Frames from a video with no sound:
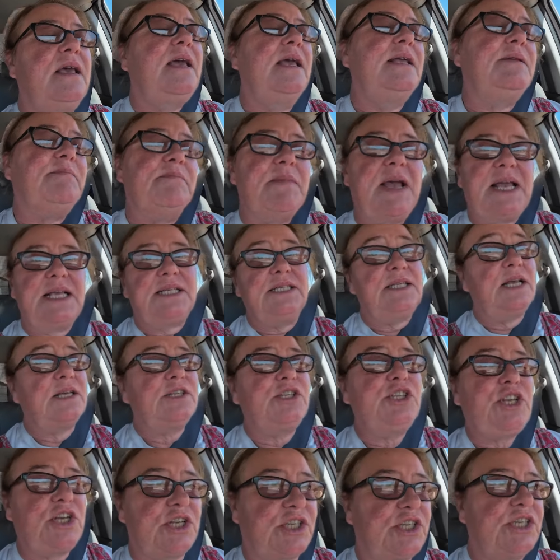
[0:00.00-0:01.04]
it makes
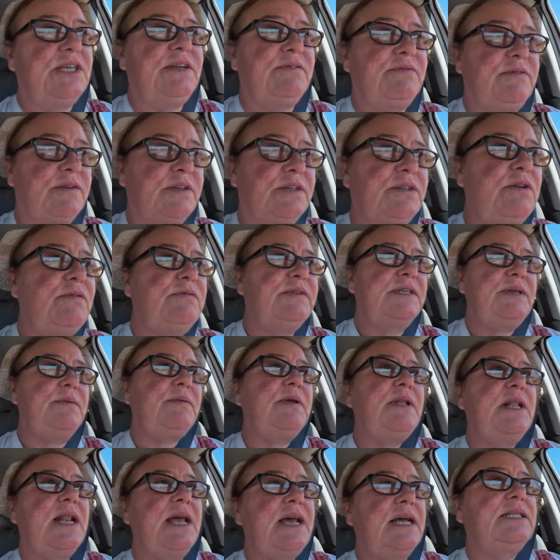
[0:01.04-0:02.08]
such a difference. Obviously,
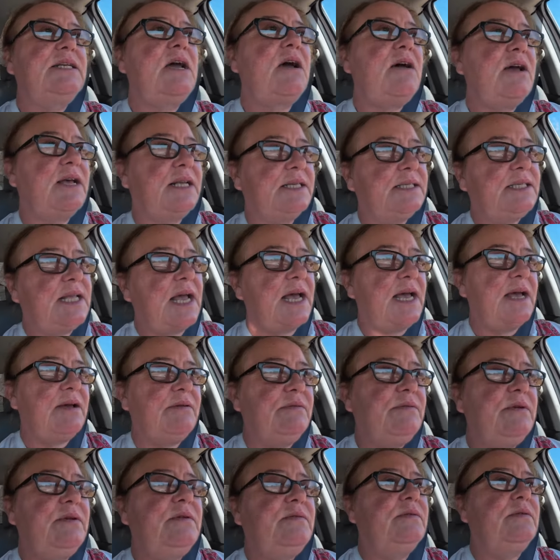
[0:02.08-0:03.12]
we let our tyres
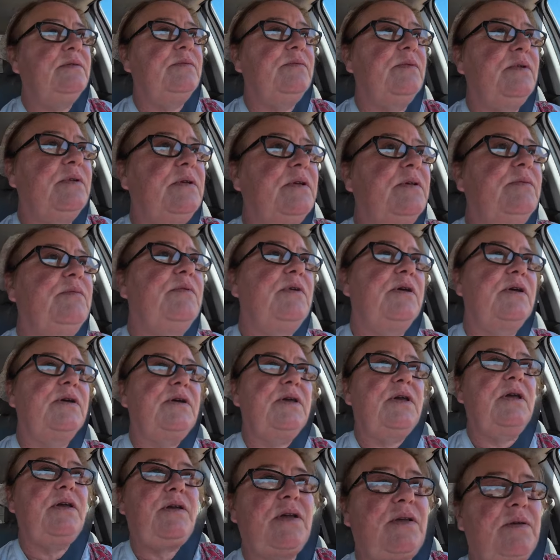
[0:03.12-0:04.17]
down.
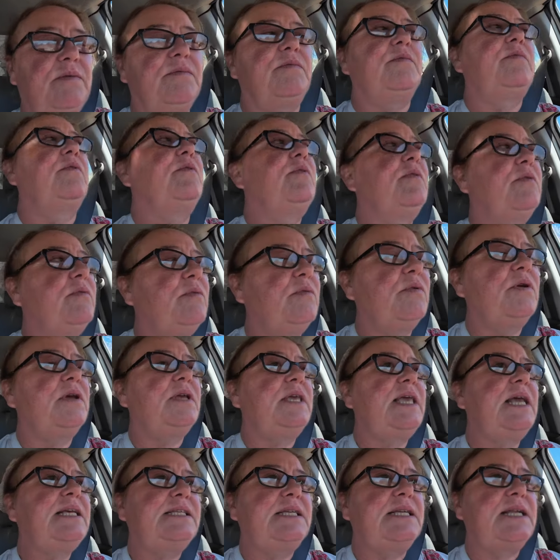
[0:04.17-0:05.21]
We're,
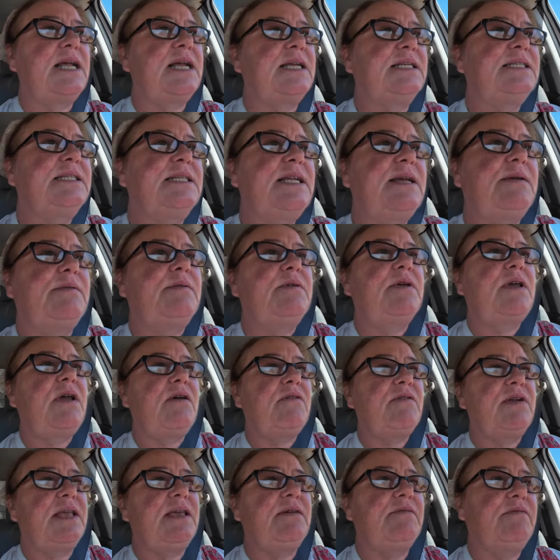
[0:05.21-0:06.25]
yesterday and today, we're
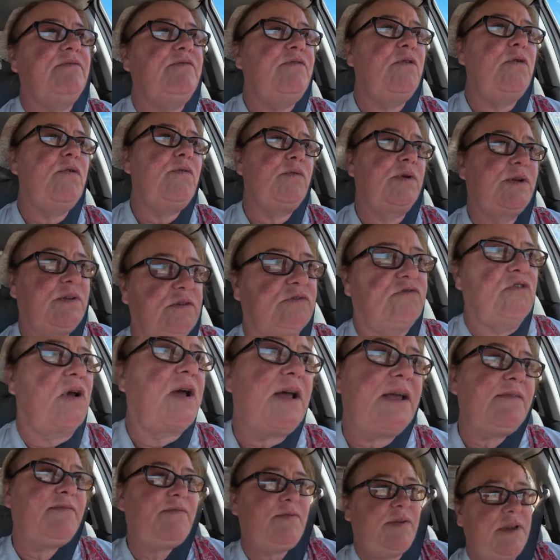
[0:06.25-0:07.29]
currently in four-wheel
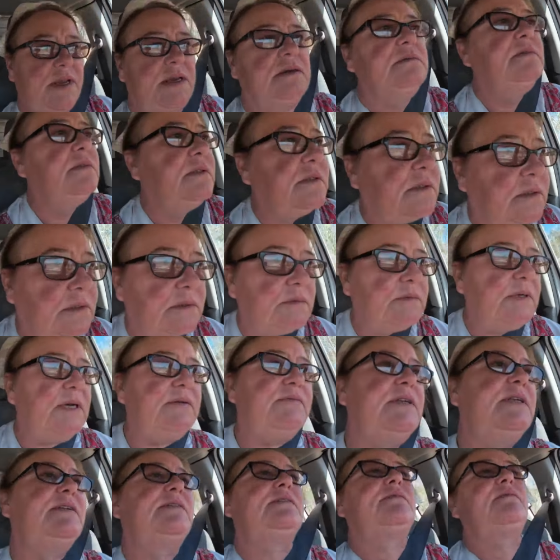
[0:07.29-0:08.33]
drive. Ooh, I
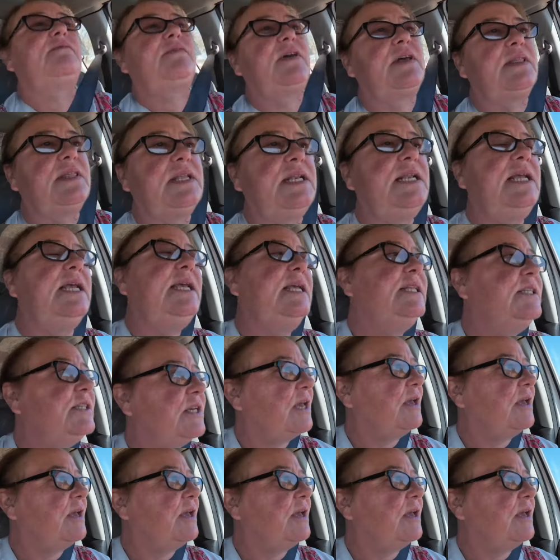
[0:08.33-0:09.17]
haven't felt the need to